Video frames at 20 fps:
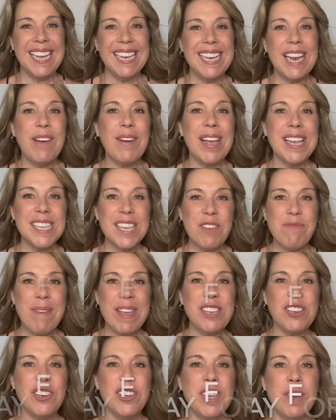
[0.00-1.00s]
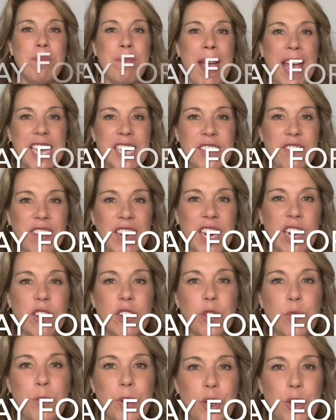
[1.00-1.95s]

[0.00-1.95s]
Now, as I've mentioned in past videos,